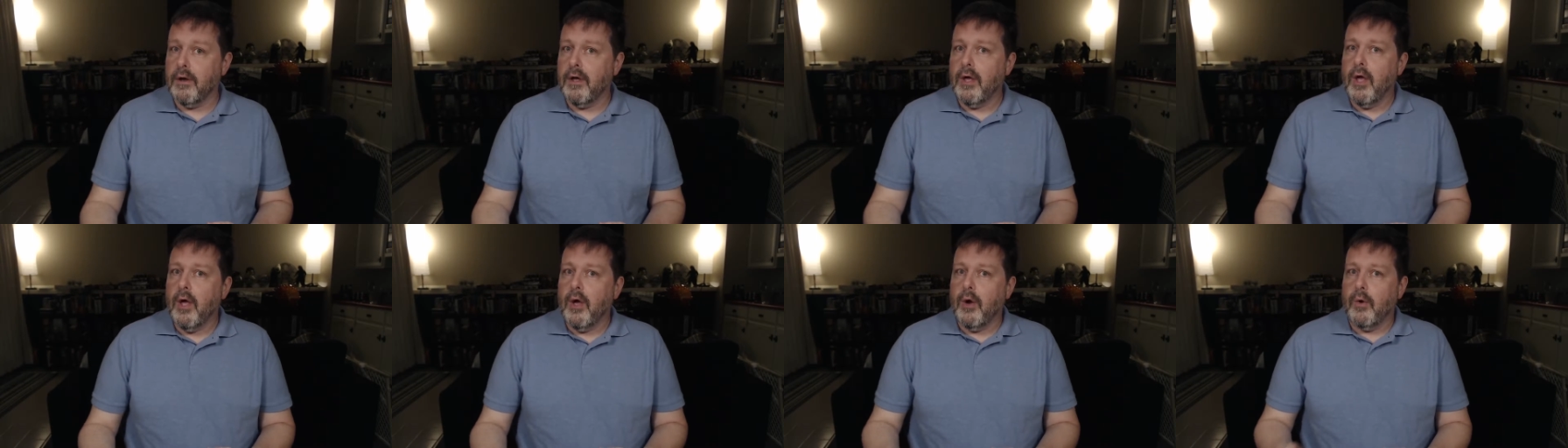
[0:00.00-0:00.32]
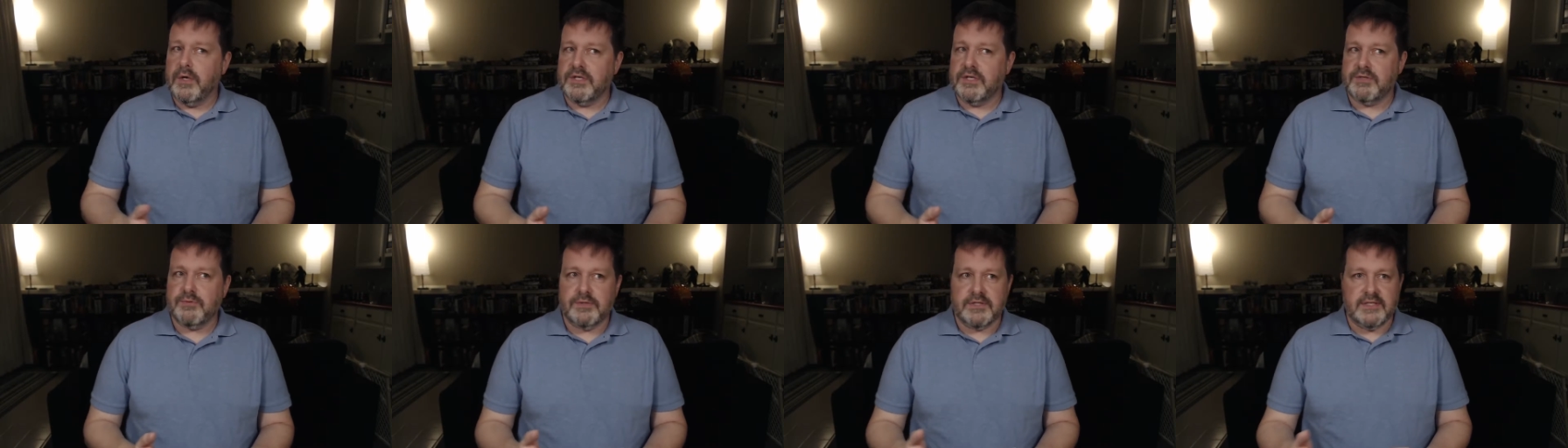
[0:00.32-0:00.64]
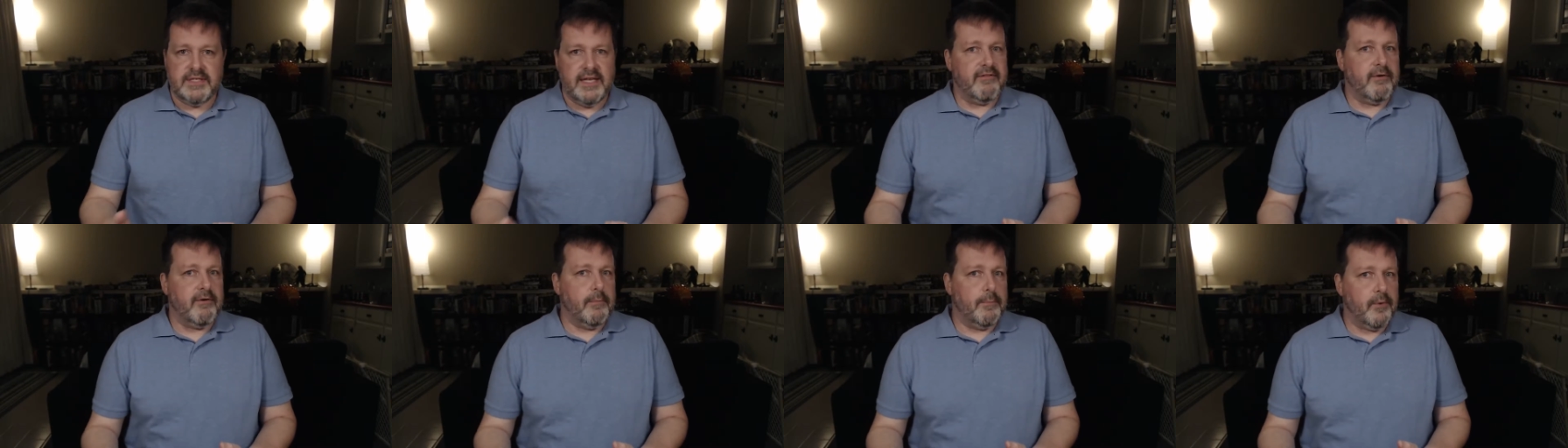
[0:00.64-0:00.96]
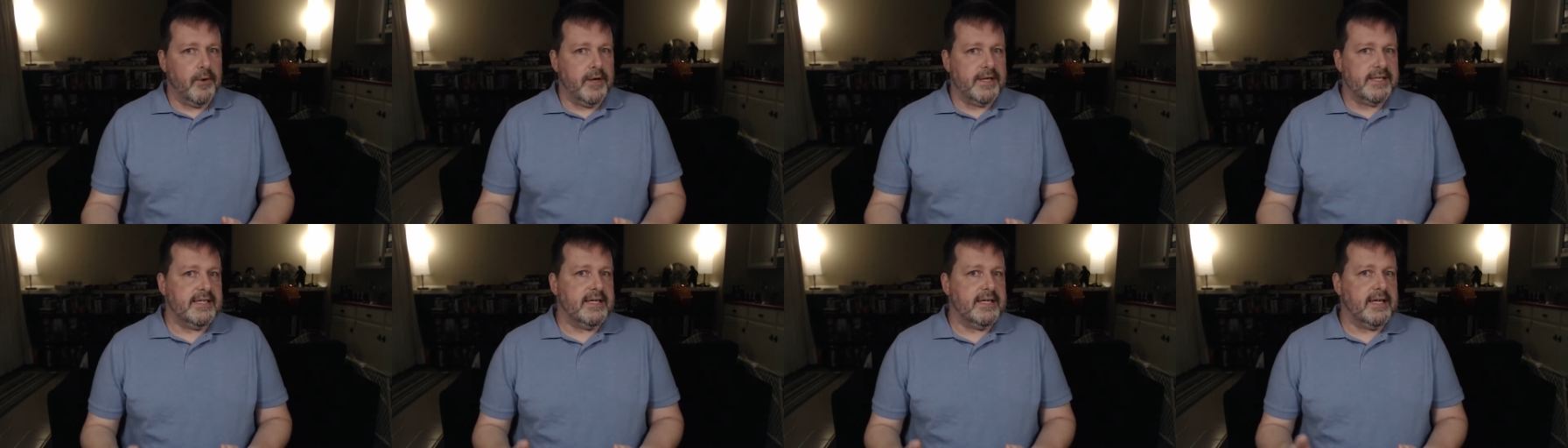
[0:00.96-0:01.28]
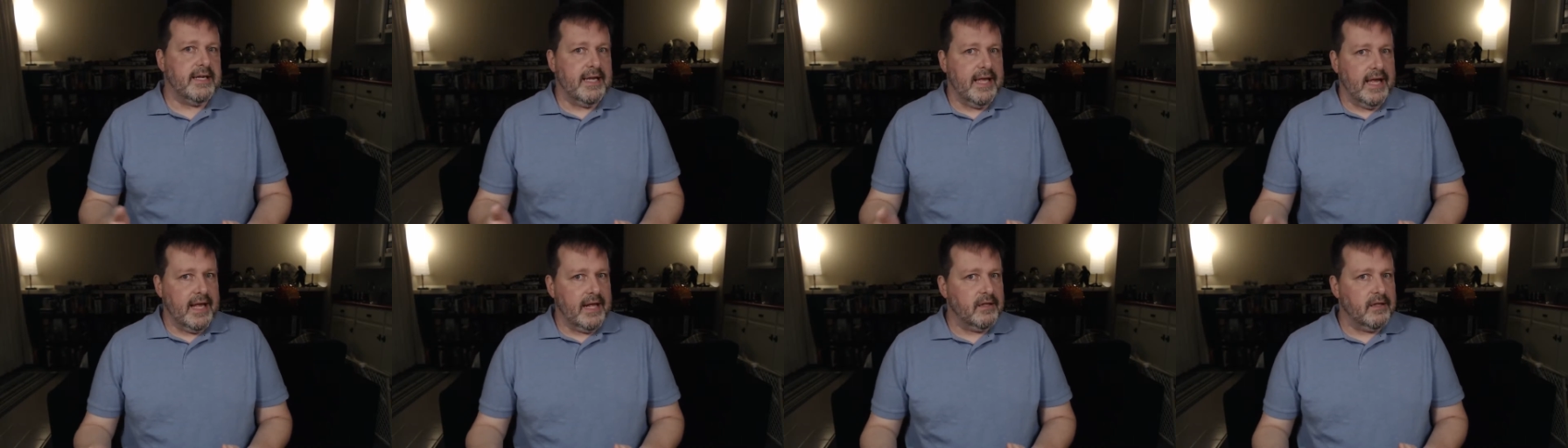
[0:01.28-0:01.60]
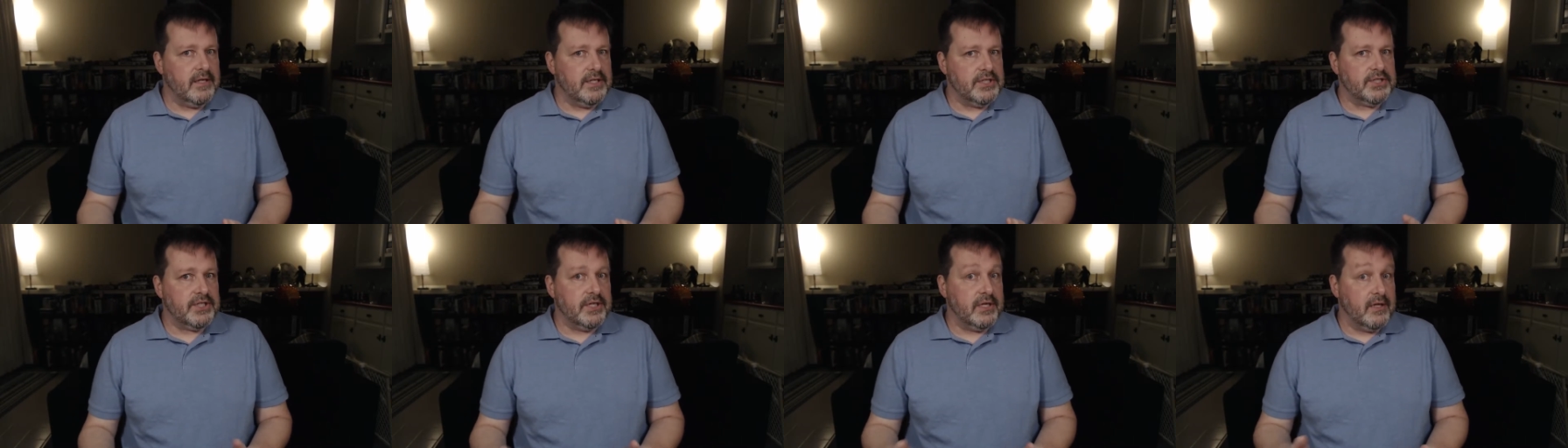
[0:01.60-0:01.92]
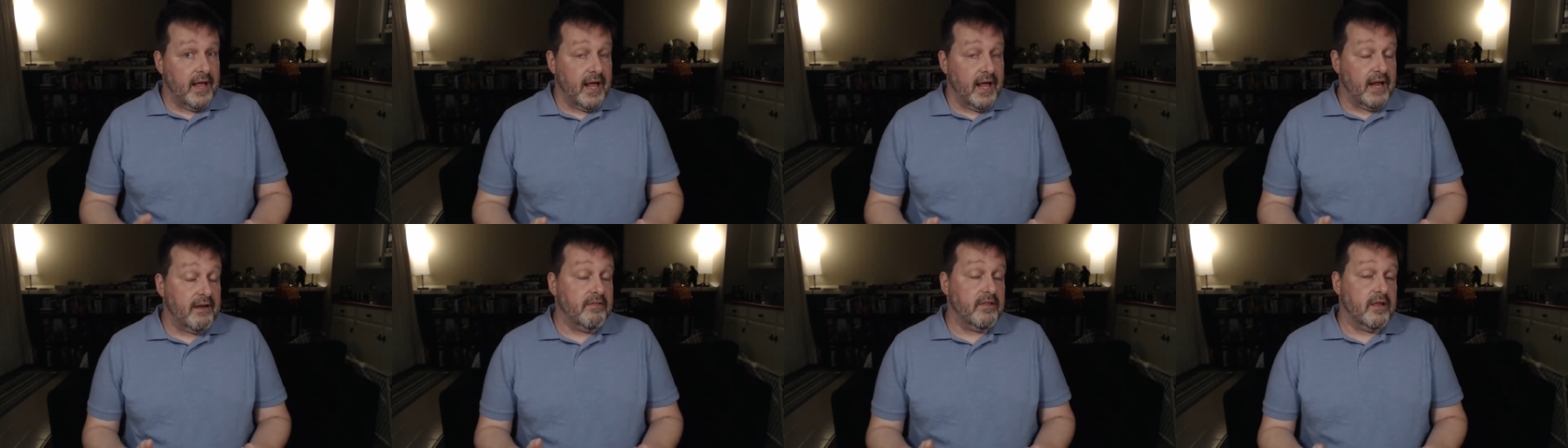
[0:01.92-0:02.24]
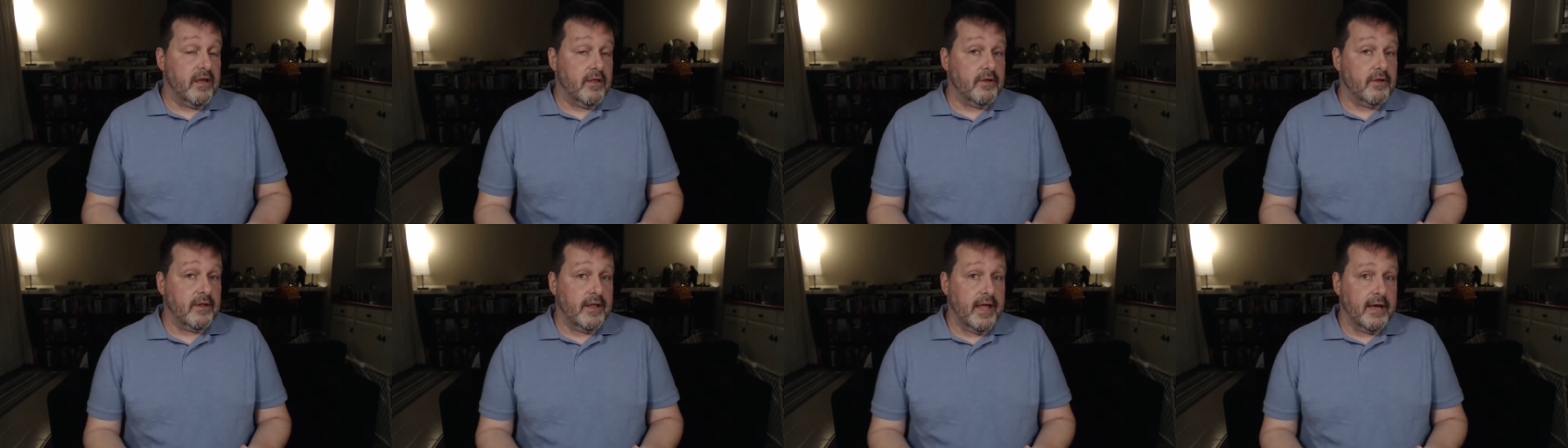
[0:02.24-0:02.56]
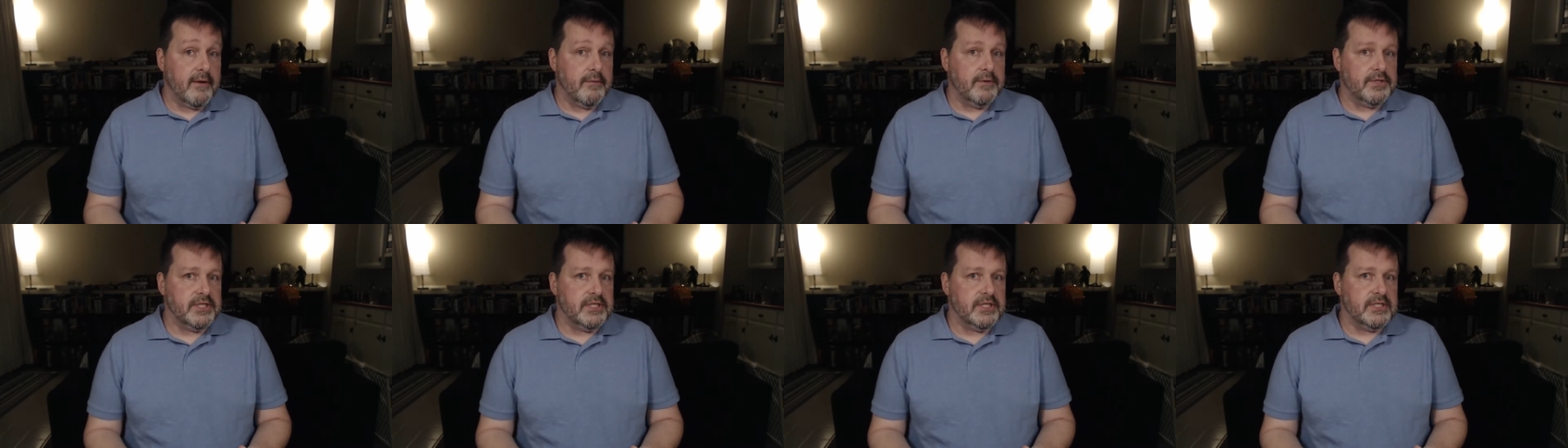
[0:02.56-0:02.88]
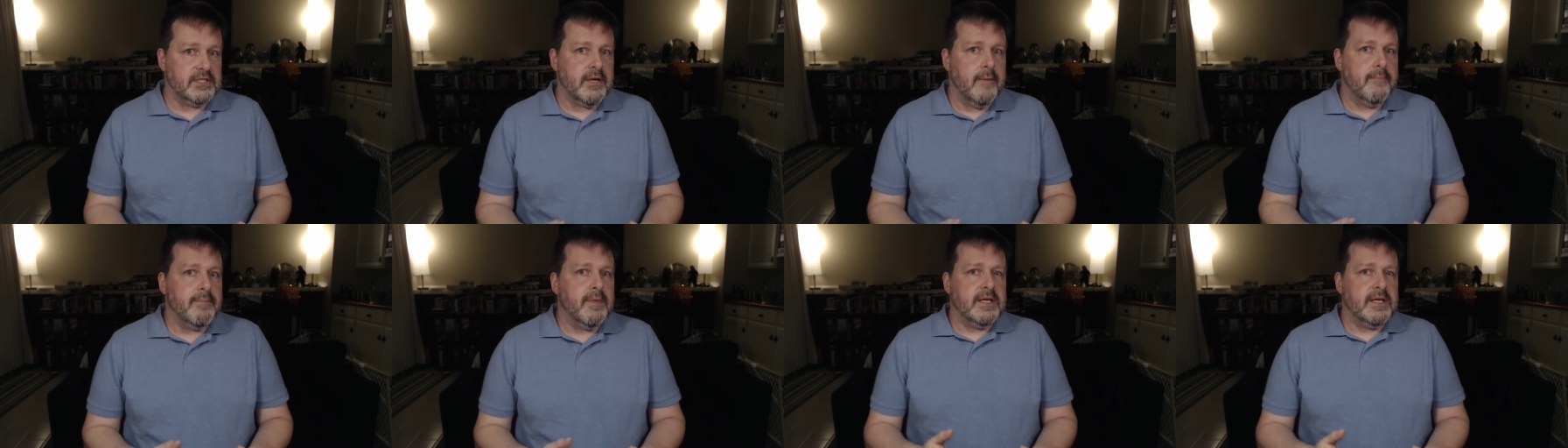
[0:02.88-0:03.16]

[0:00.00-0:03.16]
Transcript: which was never printed in English and a lot of the other languages.